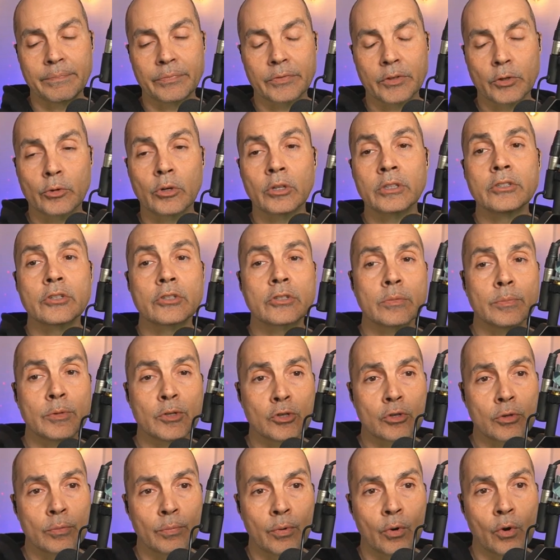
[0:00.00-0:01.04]
CRIL
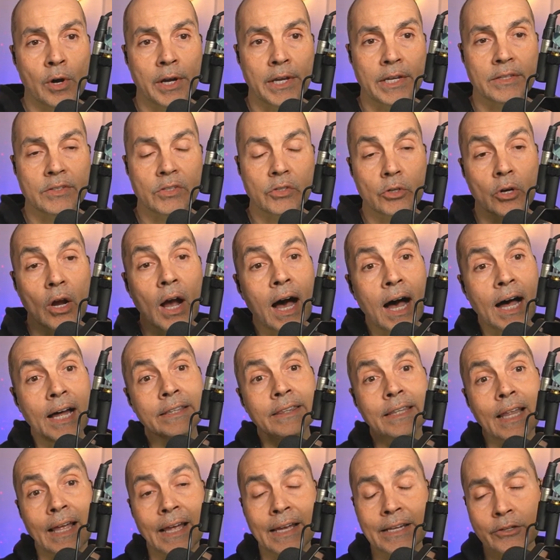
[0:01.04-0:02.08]
distribution points, your
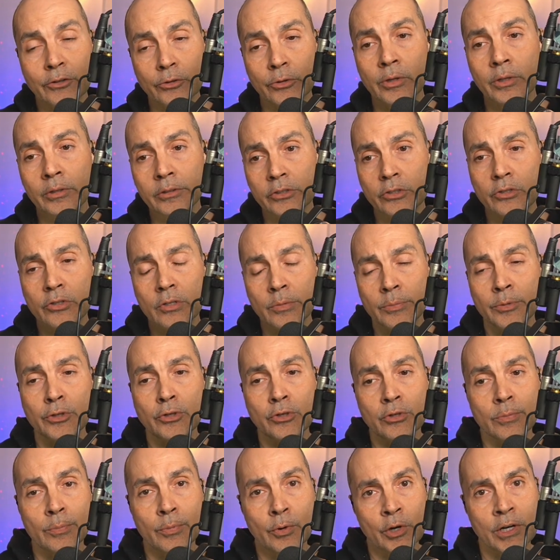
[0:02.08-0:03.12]
online CRIL
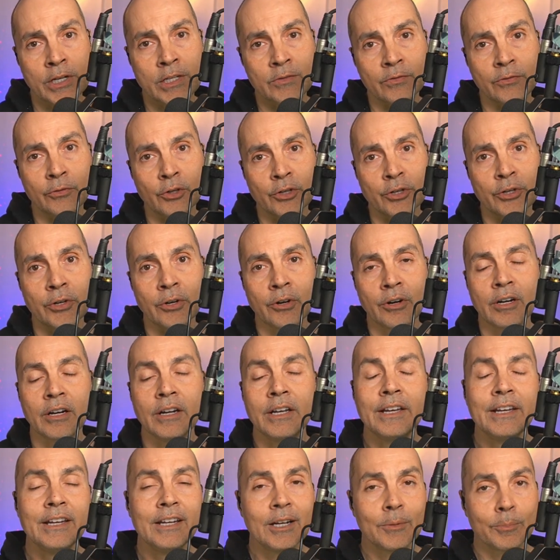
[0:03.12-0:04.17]
distribution points for your
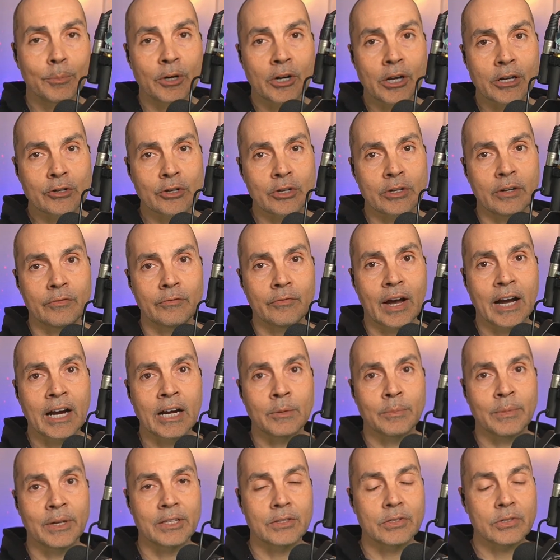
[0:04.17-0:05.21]
production
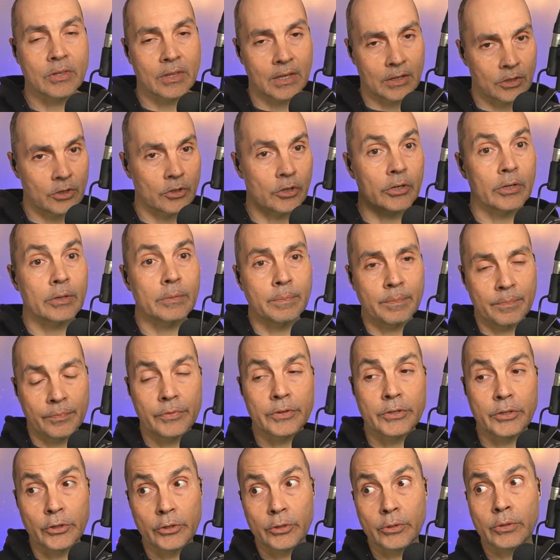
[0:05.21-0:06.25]
environment, so that your
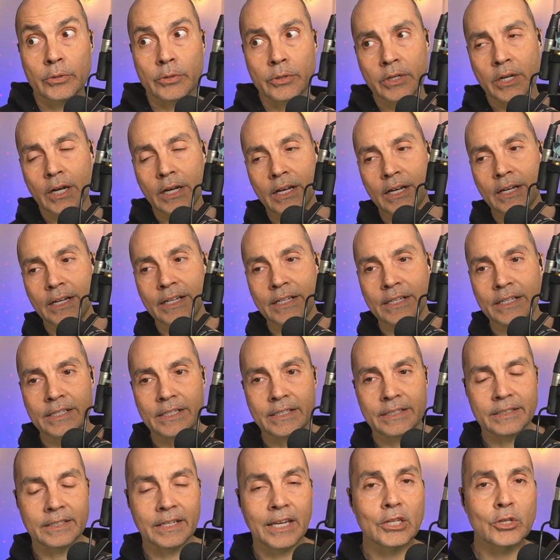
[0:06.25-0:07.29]

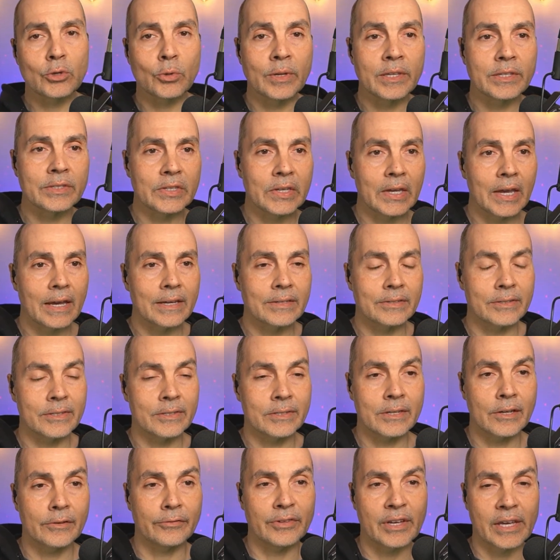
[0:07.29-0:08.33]
issuing CAs and
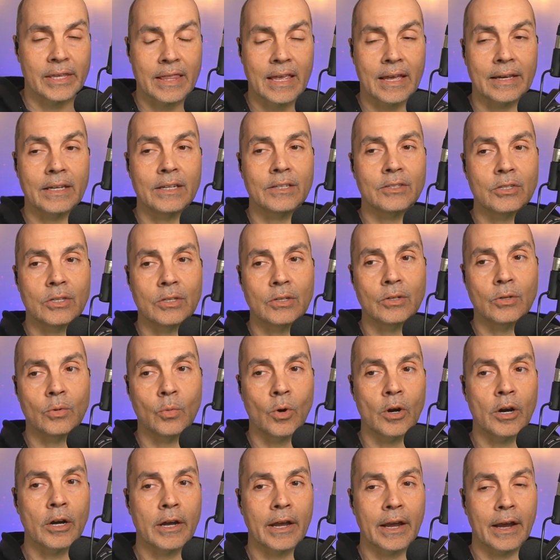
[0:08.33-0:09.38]
stuff like that continue to
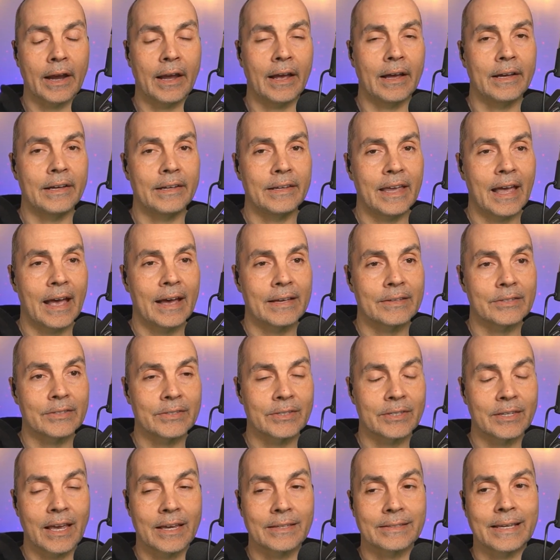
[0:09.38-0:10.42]
work as
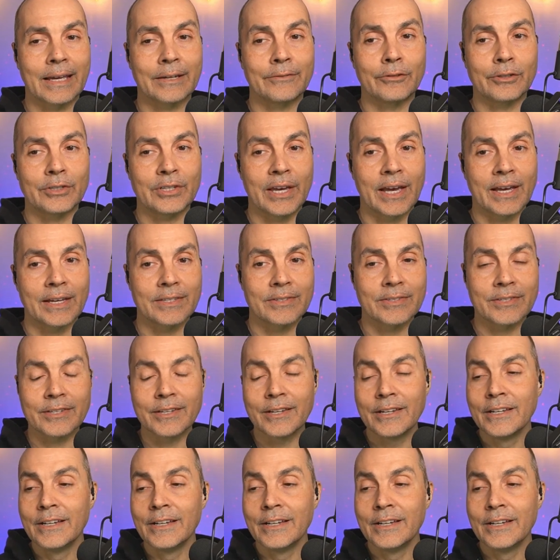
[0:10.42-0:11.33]
advertised.